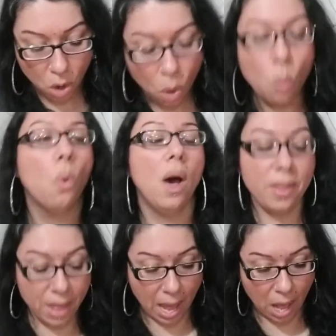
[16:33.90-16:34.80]
What
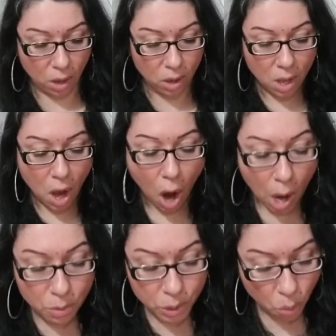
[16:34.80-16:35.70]
the hell?
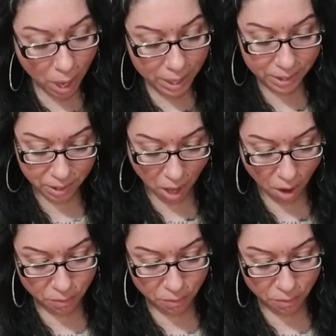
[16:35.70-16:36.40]
Unrequited love.